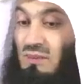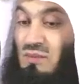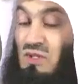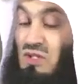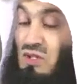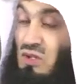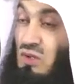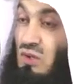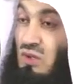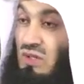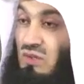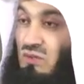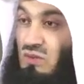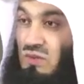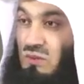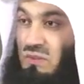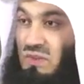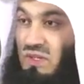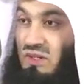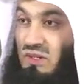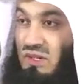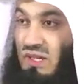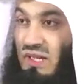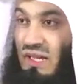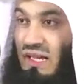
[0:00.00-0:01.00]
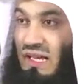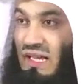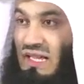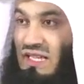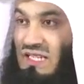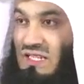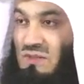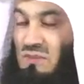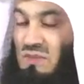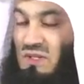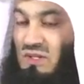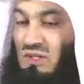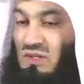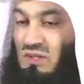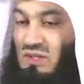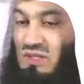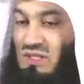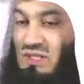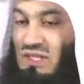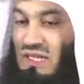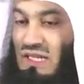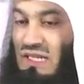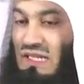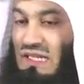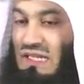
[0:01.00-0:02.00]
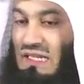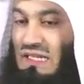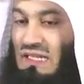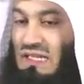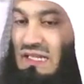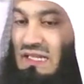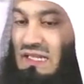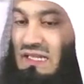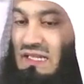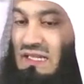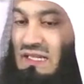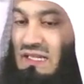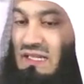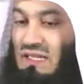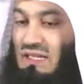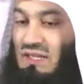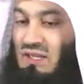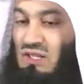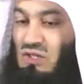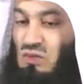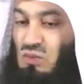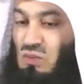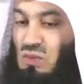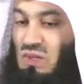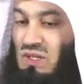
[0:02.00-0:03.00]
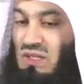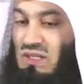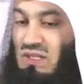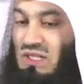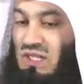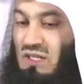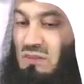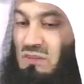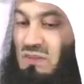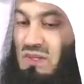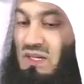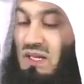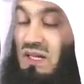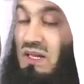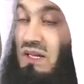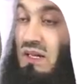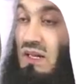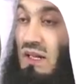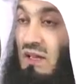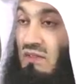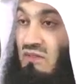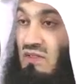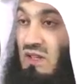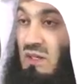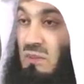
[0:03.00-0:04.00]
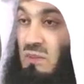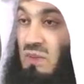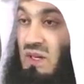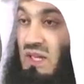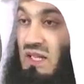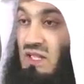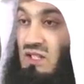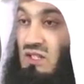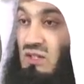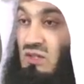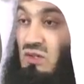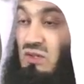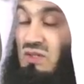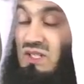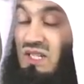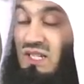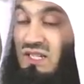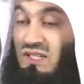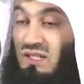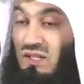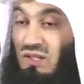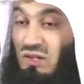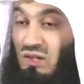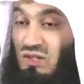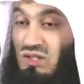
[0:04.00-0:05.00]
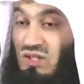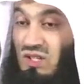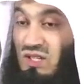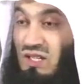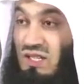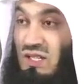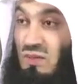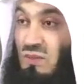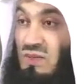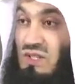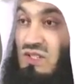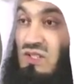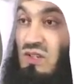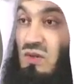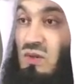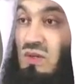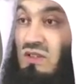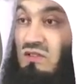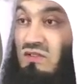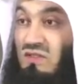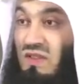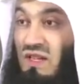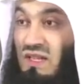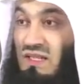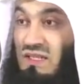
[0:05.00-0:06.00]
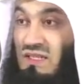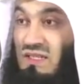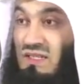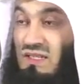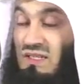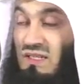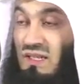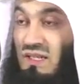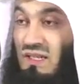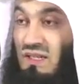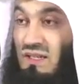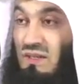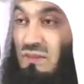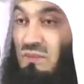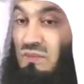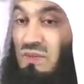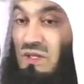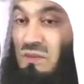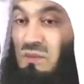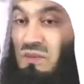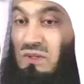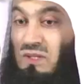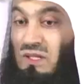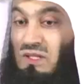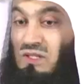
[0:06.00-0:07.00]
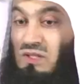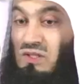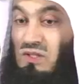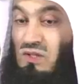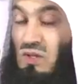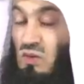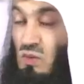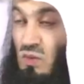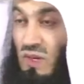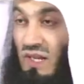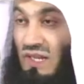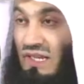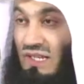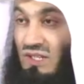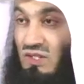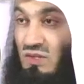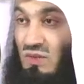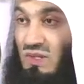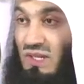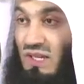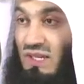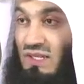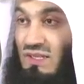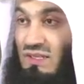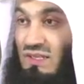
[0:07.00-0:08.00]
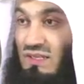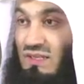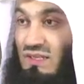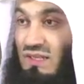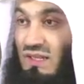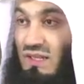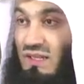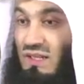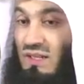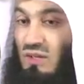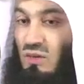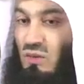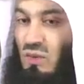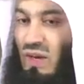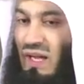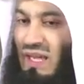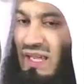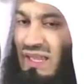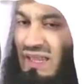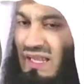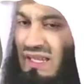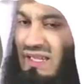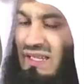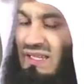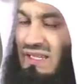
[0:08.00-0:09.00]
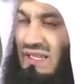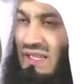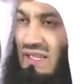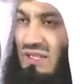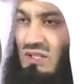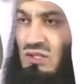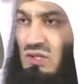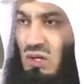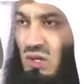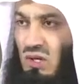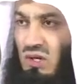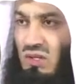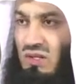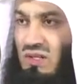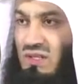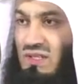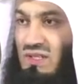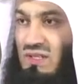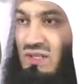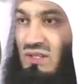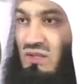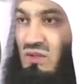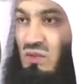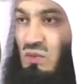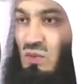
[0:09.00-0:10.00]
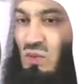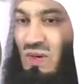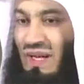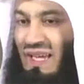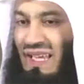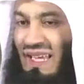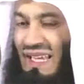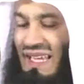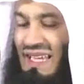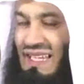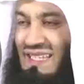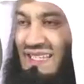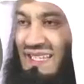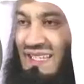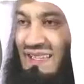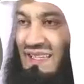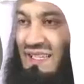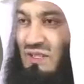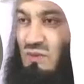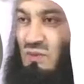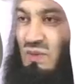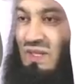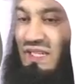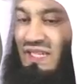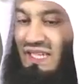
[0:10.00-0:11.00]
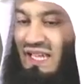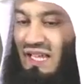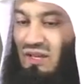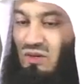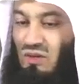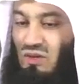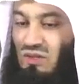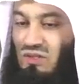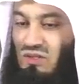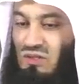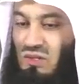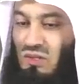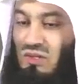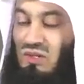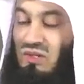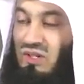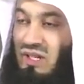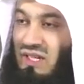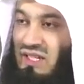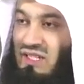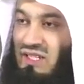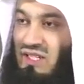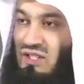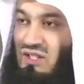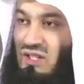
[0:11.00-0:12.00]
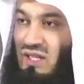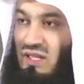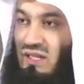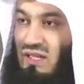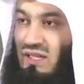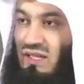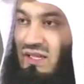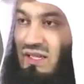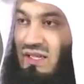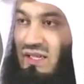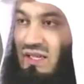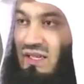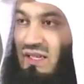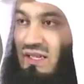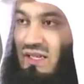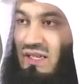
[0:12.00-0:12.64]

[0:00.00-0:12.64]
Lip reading: I'm sure it will be realized, because this world can be a lovely place. Technologically we're so advanced, people are so well educated. Why then the intolerance? Why is it that we cannot tolerate each other?